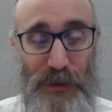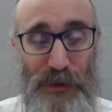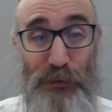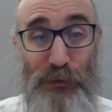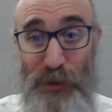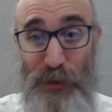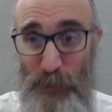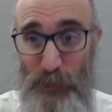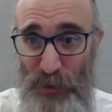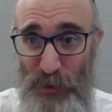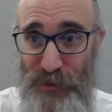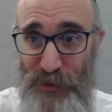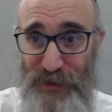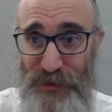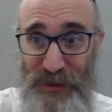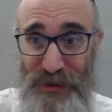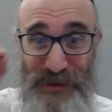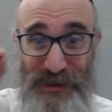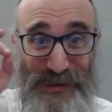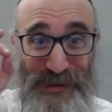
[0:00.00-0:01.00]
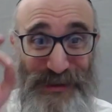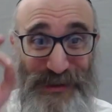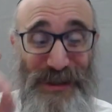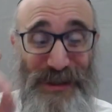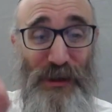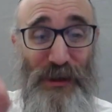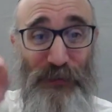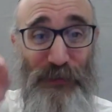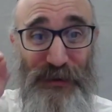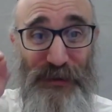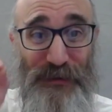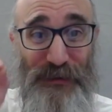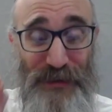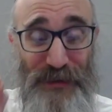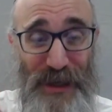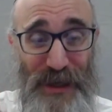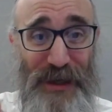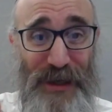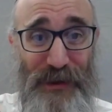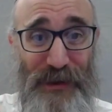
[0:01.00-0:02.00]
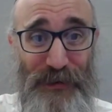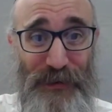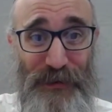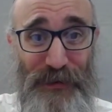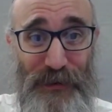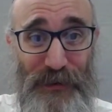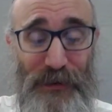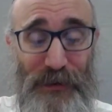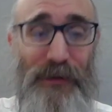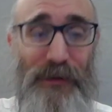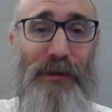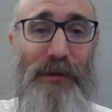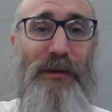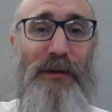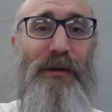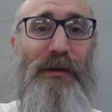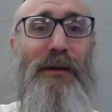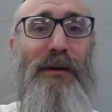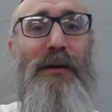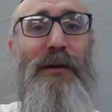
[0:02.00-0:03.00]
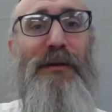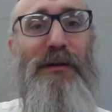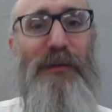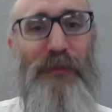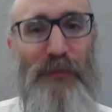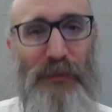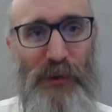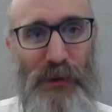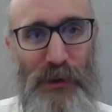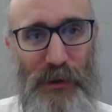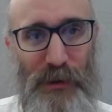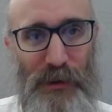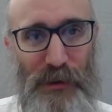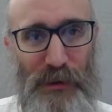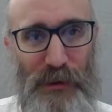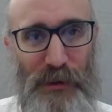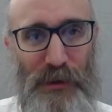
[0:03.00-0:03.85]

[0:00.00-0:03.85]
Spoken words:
To the point that in the day of his death, he learned more.